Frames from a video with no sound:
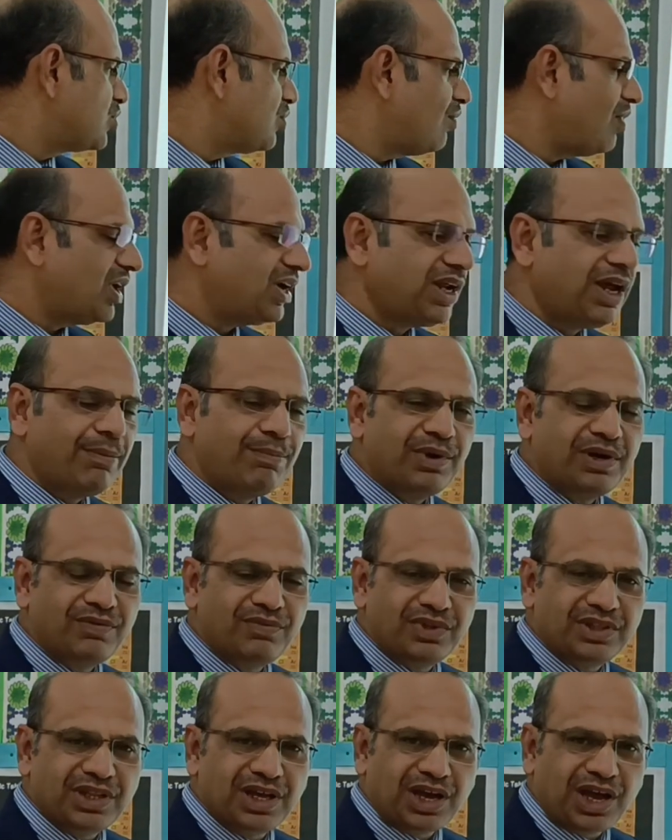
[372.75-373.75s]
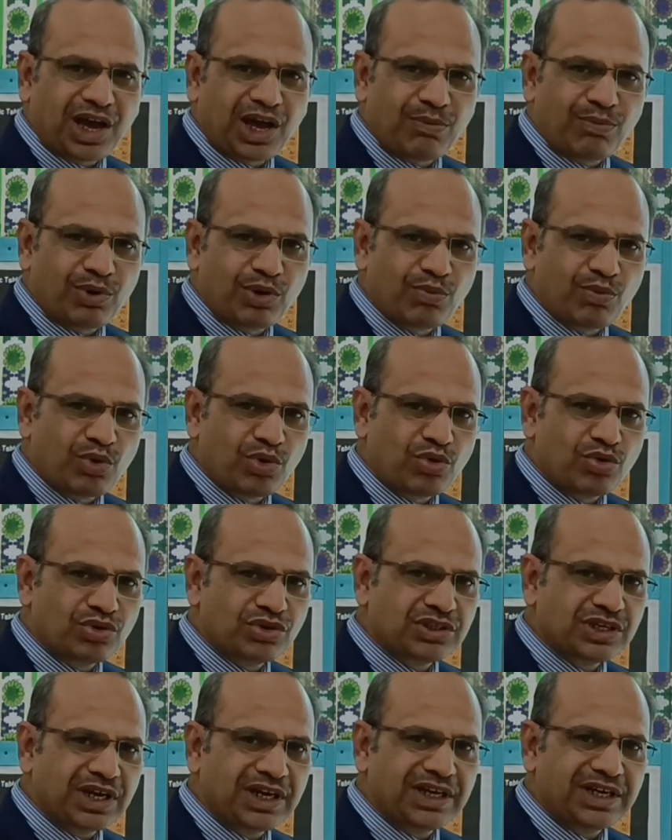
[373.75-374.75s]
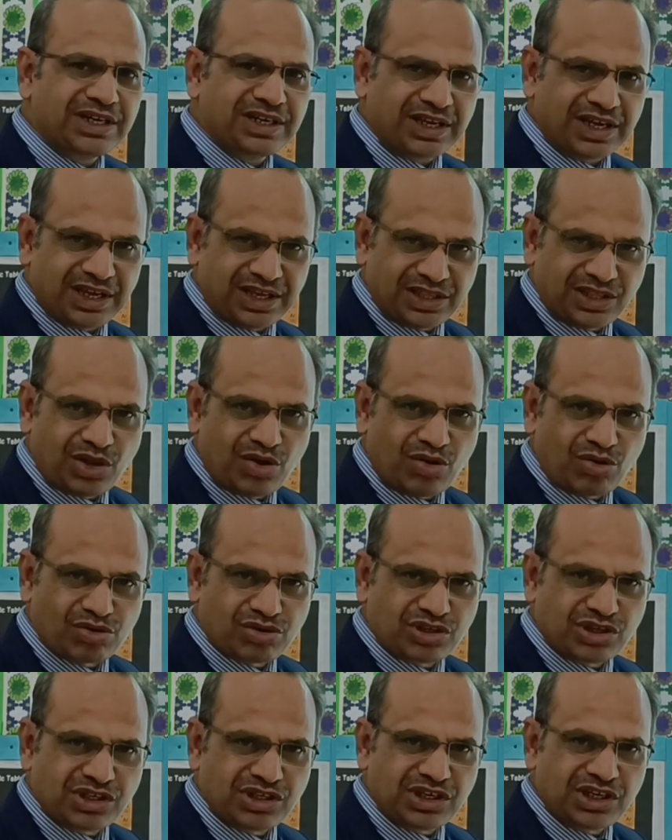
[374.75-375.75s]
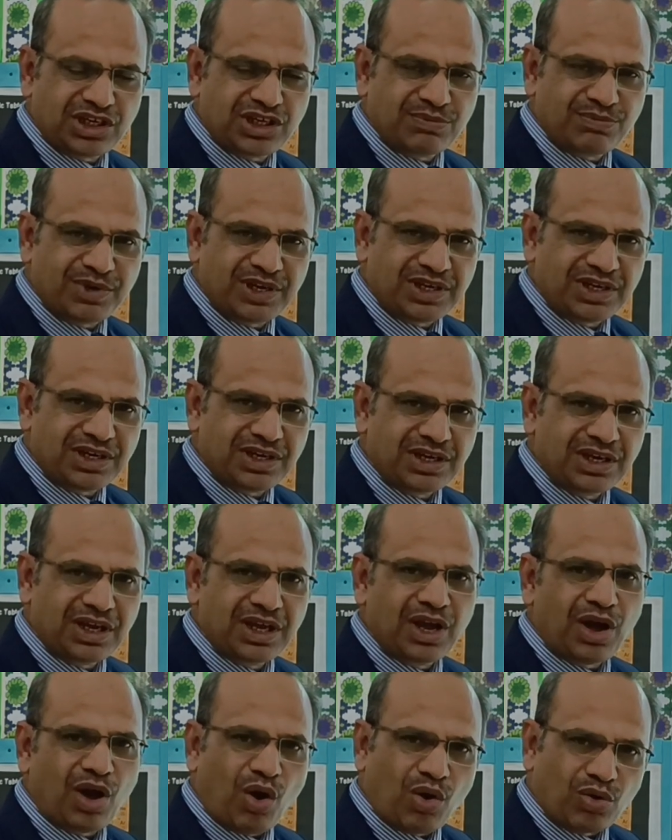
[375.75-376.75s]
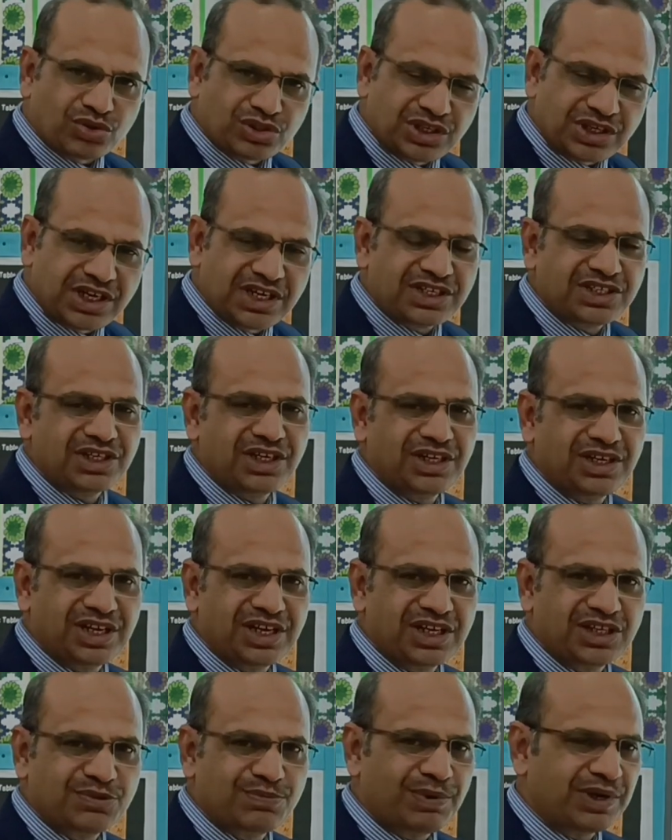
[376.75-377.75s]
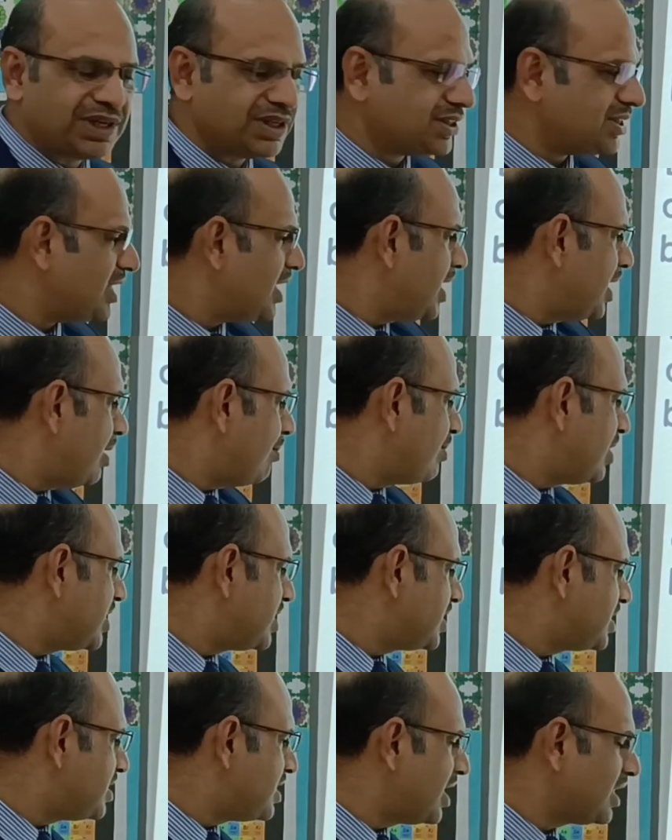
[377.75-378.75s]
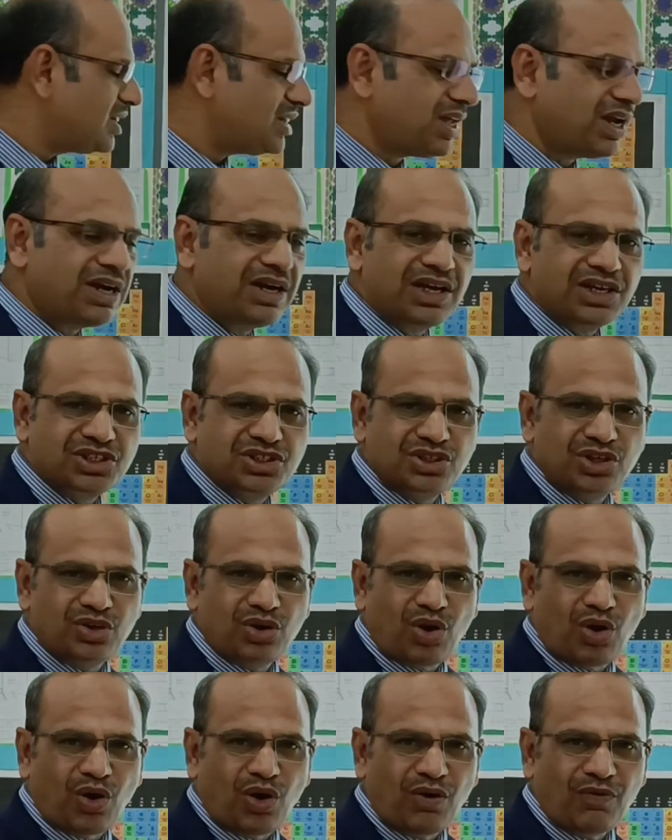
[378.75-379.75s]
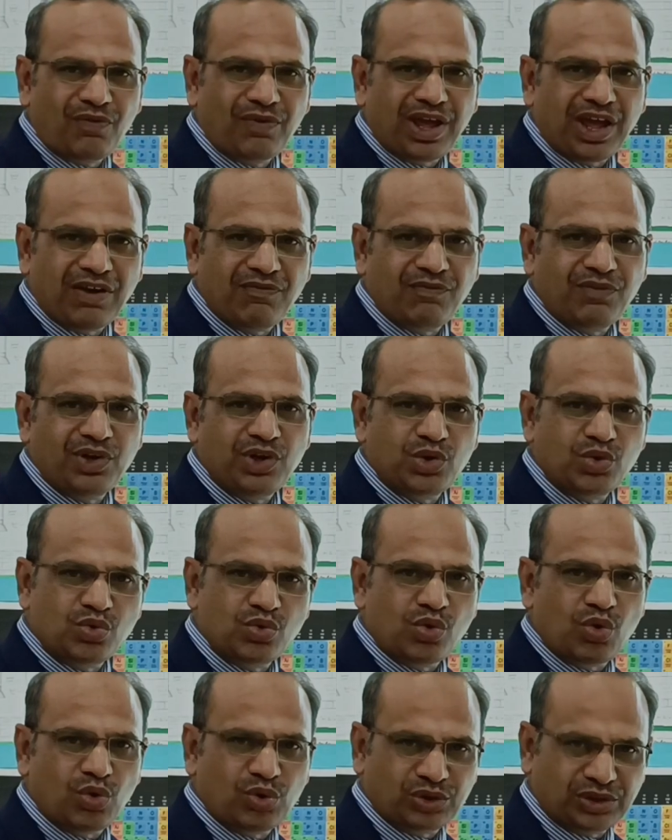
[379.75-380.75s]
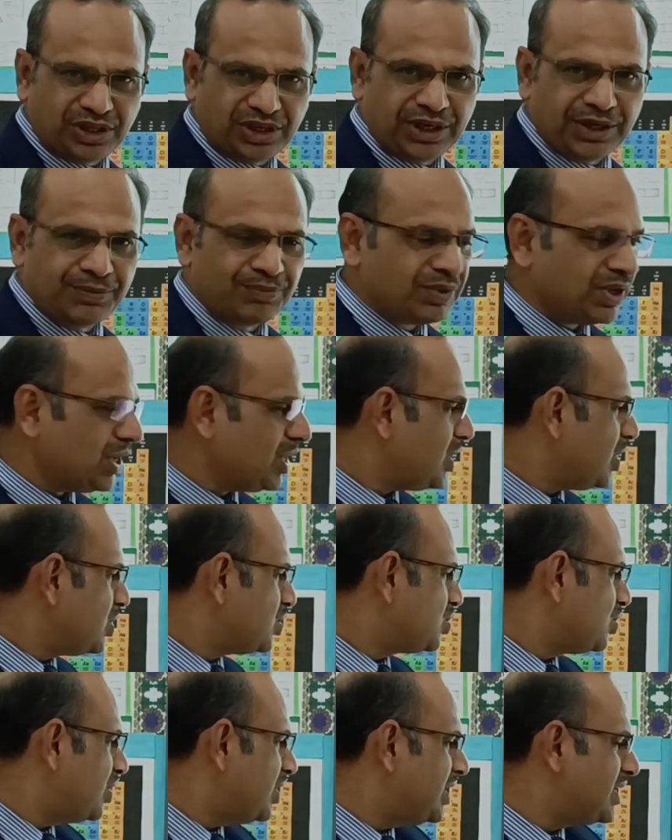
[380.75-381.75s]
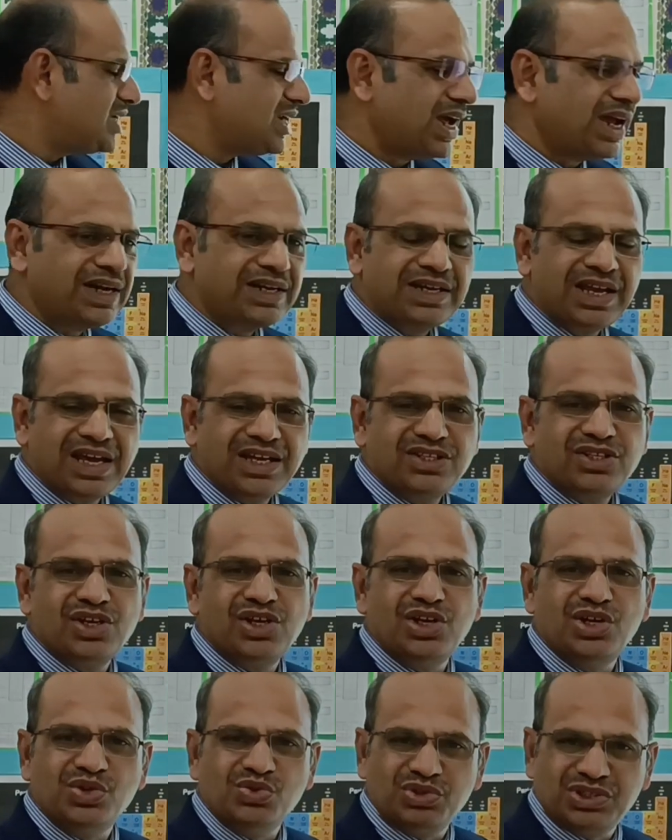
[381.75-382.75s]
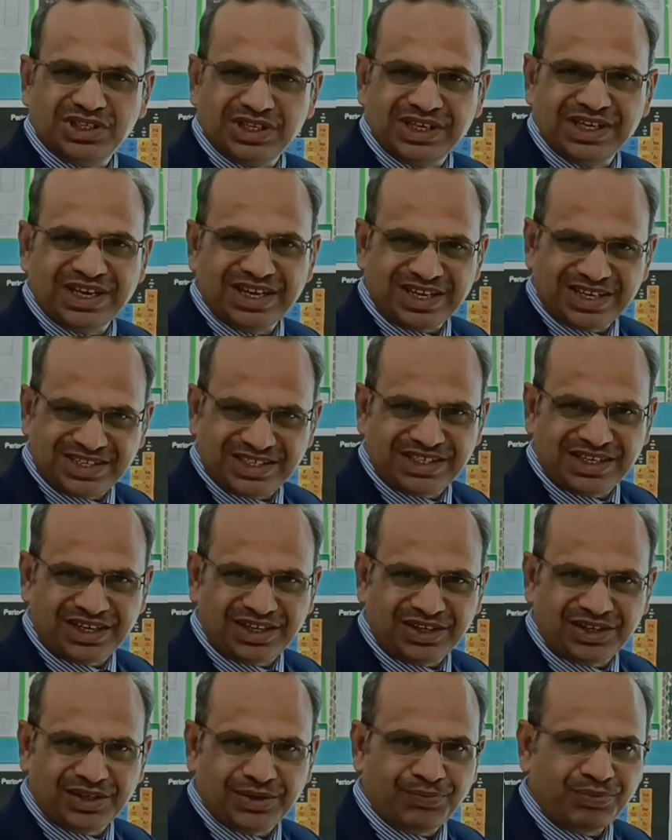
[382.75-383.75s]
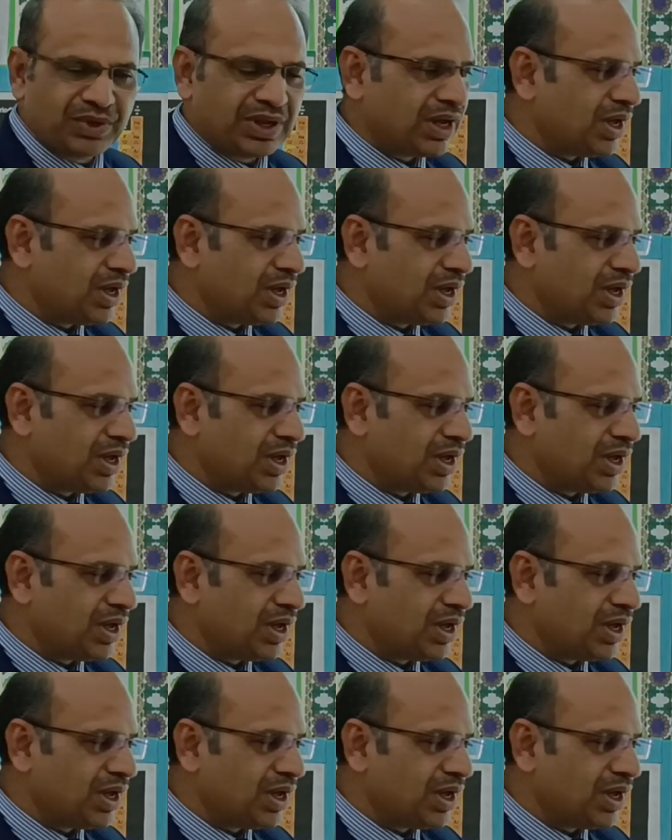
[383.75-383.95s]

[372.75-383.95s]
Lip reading: So what happened with the carbon monoxide? It gain the oxygen. It means oxidation takes place, but it done the reduction of Fe2O3. So it act as a reducing agent.